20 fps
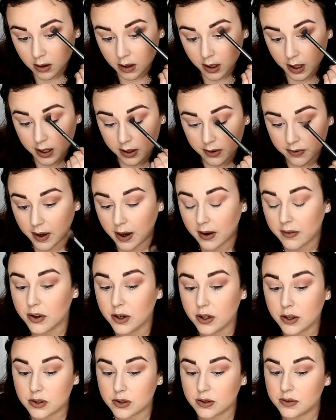And if ever
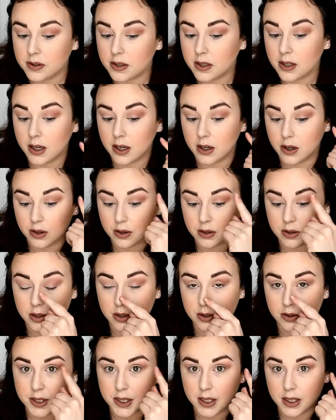you do feel like you're
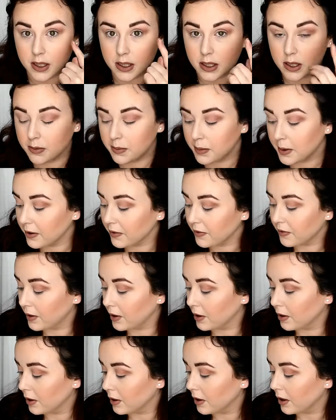losing a little bit of
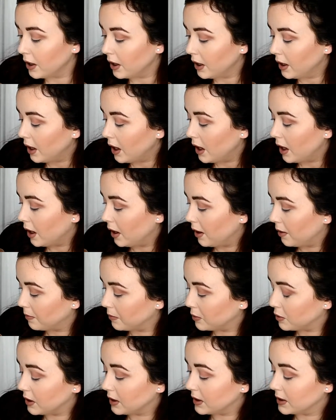your
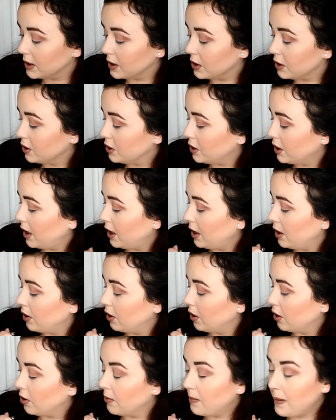transition shade, you
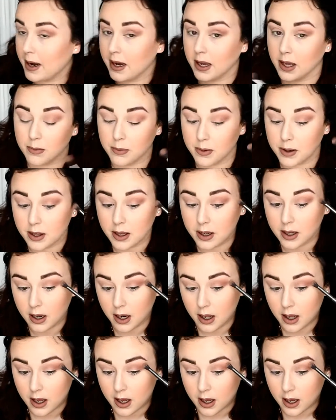can go back in with it
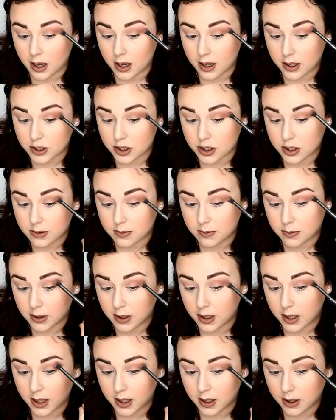and just
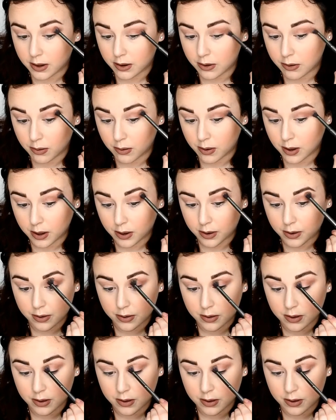blend through.